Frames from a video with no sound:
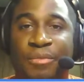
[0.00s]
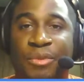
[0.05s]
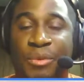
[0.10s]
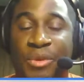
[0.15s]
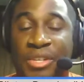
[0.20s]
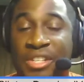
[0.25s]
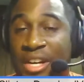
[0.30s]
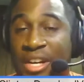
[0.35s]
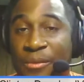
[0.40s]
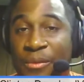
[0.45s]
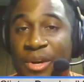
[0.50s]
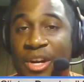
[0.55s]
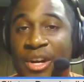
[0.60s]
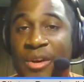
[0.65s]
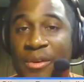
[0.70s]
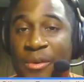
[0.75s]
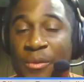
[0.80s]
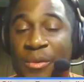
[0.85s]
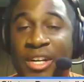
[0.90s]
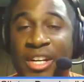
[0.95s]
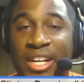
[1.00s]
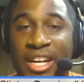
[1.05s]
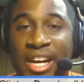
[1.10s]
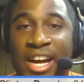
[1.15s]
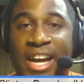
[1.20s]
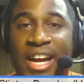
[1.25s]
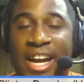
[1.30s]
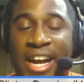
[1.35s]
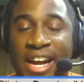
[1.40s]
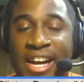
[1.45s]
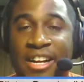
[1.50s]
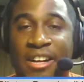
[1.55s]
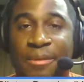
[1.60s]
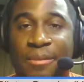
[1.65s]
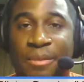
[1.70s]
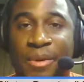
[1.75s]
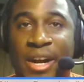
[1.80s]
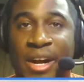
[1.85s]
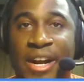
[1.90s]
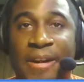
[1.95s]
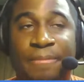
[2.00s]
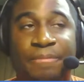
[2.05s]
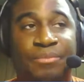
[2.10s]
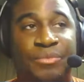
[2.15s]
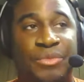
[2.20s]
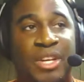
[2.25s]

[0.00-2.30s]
was a really hot item, right?